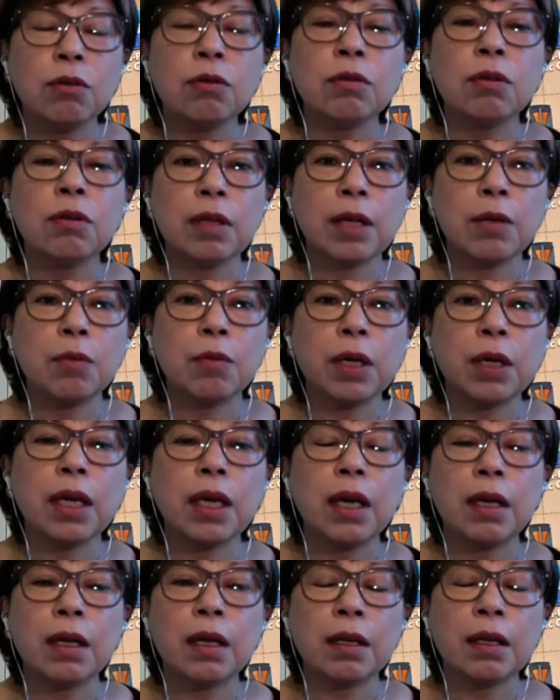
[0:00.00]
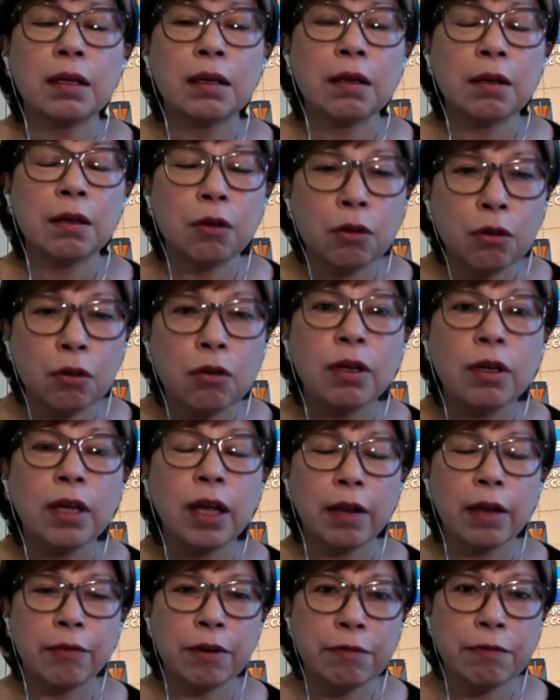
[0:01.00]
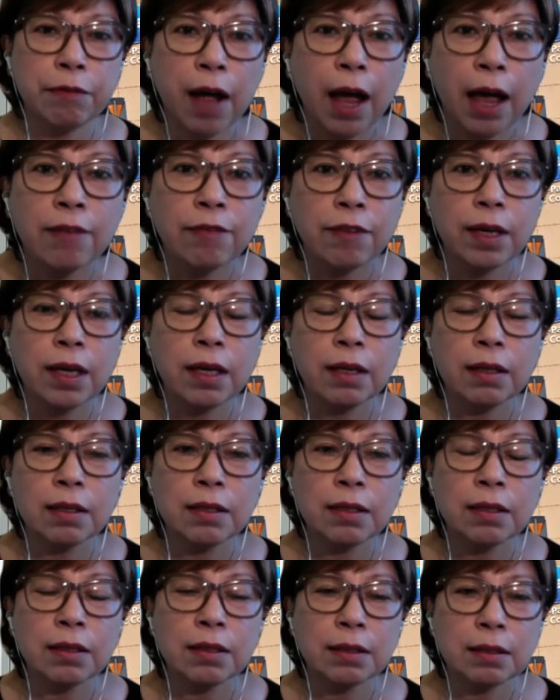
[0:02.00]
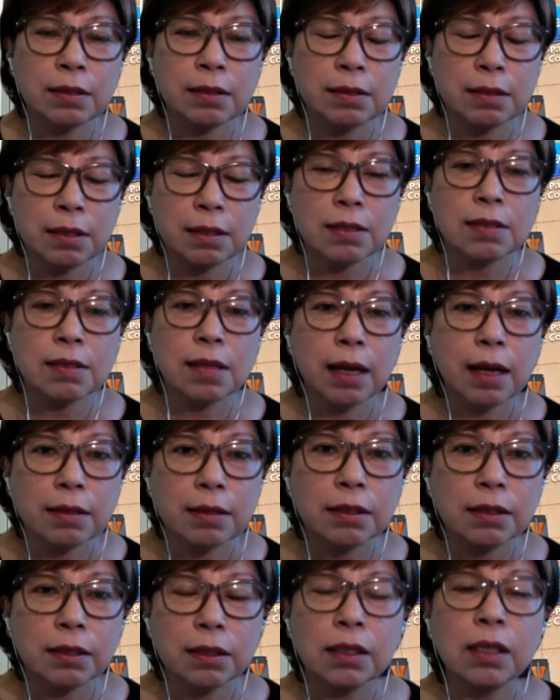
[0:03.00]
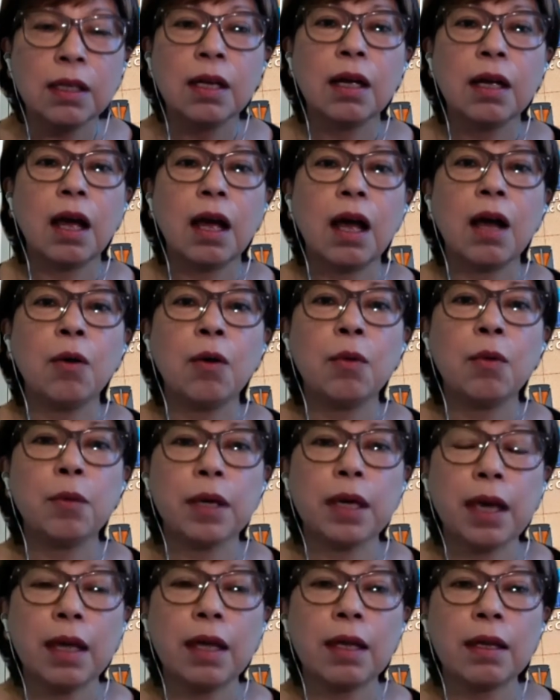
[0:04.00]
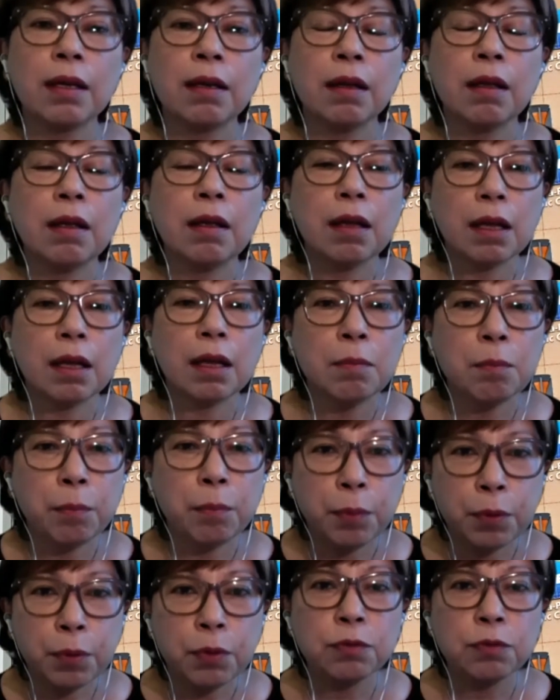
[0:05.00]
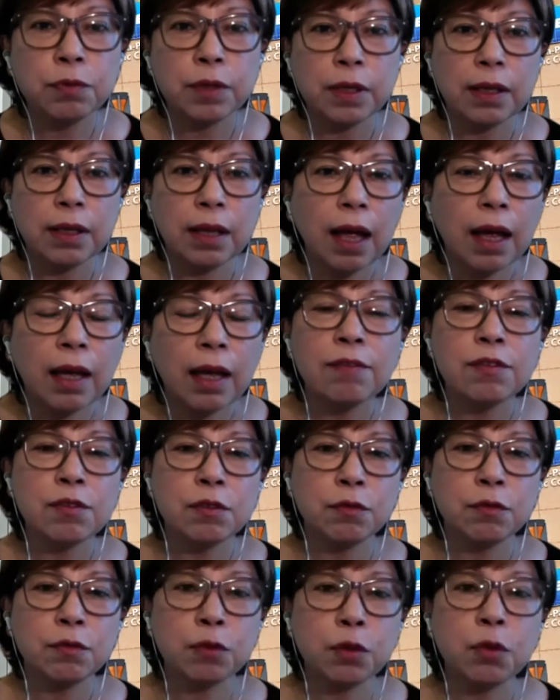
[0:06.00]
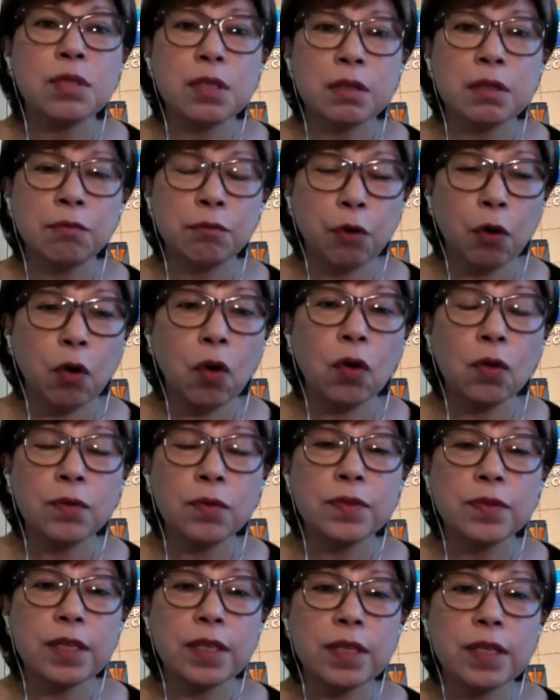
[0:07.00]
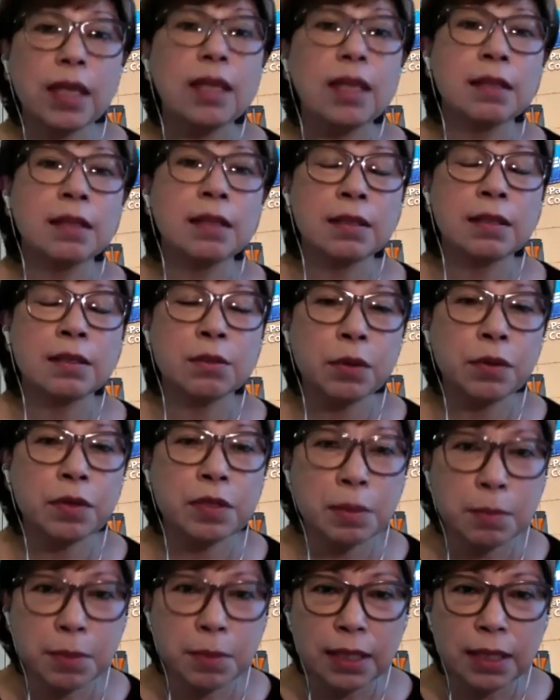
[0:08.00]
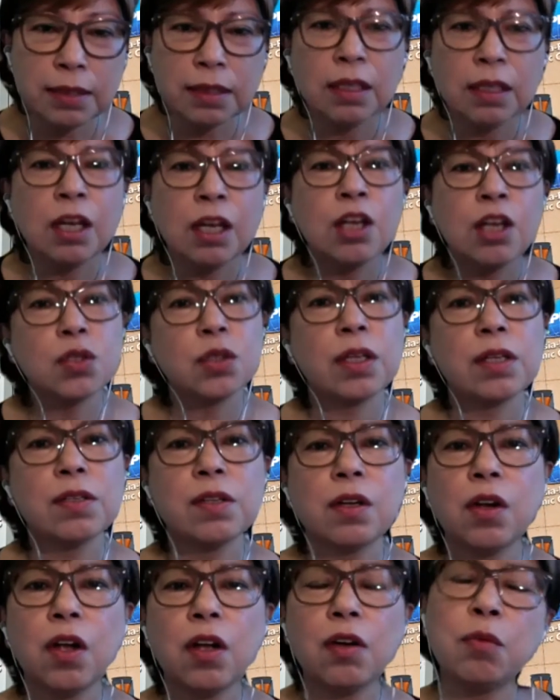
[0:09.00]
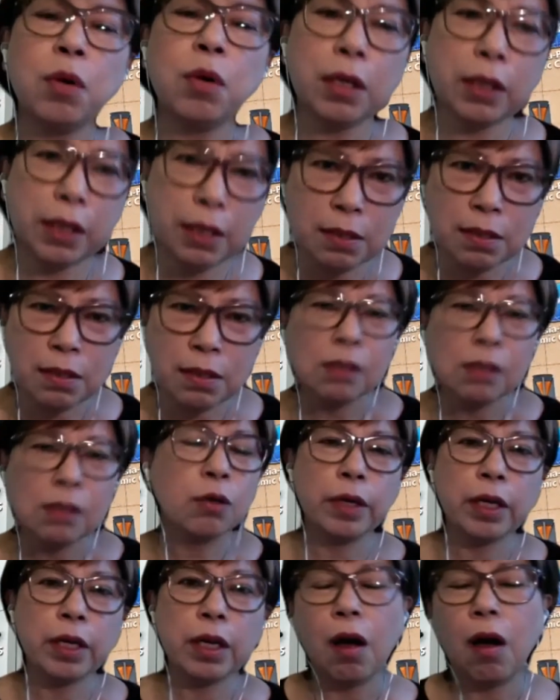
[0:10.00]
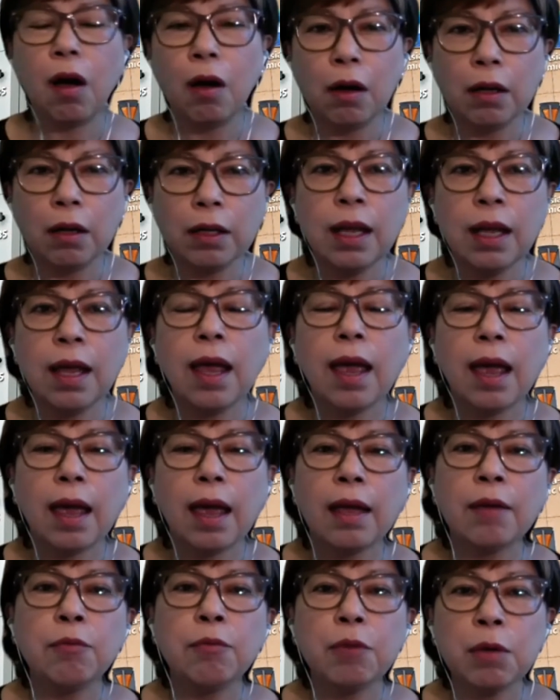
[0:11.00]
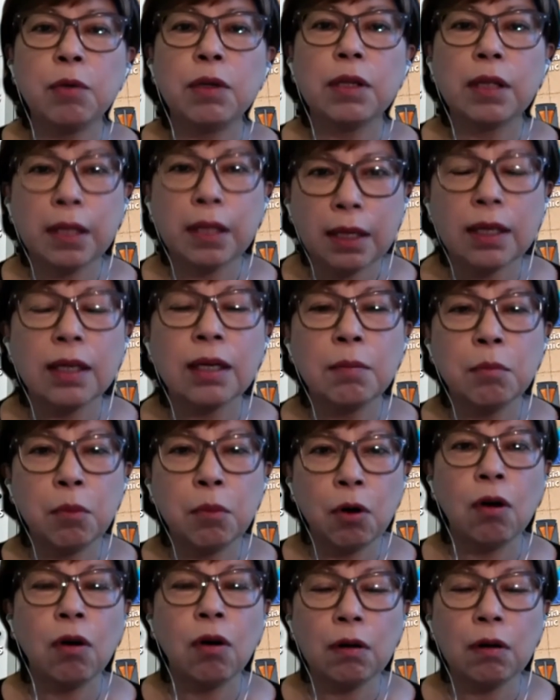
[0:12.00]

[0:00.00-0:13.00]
that we can look at reviving the sector, how we can improve the lives of those involved in the tourism sector. So there's a lot of work that's still going on, and we will hear more